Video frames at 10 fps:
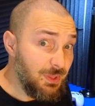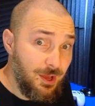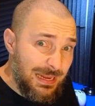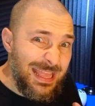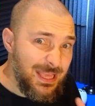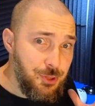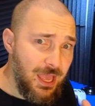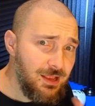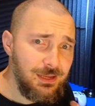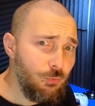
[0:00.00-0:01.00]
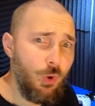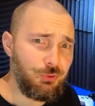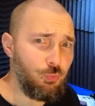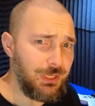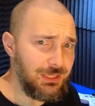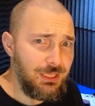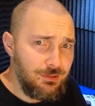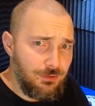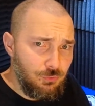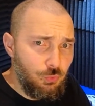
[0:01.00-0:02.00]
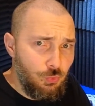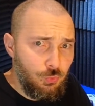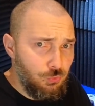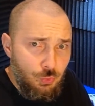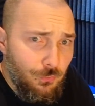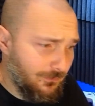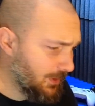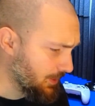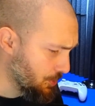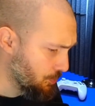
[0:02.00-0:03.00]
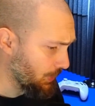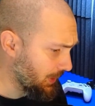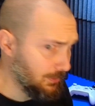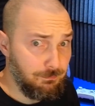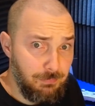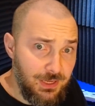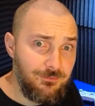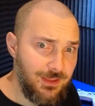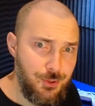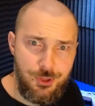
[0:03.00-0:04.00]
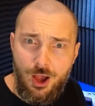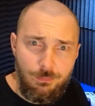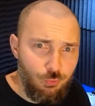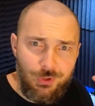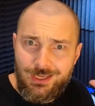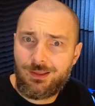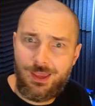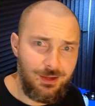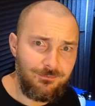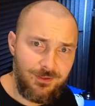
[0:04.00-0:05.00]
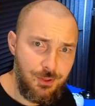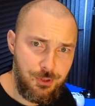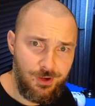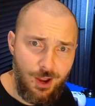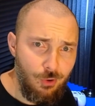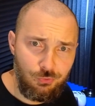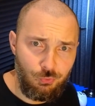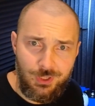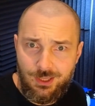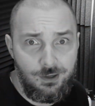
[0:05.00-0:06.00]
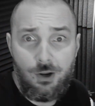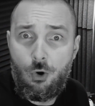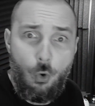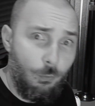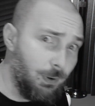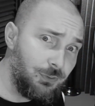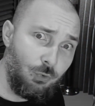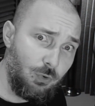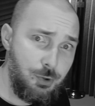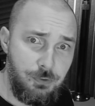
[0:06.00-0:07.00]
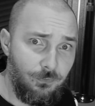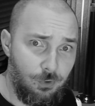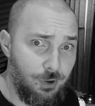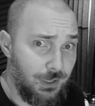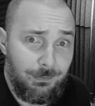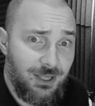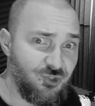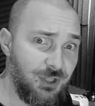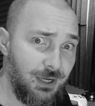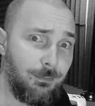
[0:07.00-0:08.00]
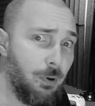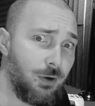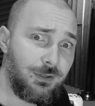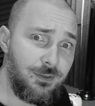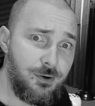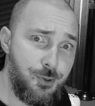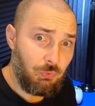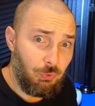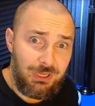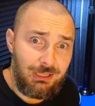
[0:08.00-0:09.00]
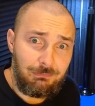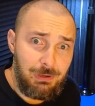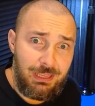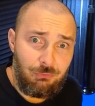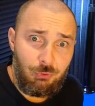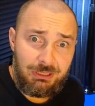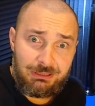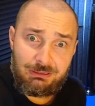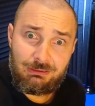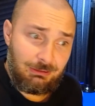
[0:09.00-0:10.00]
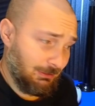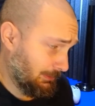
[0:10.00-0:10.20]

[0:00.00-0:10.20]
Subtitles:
are exactly what we need to do things. We can pick things up, we can carry things around, we can open doors for our imaginary partners, we can play with...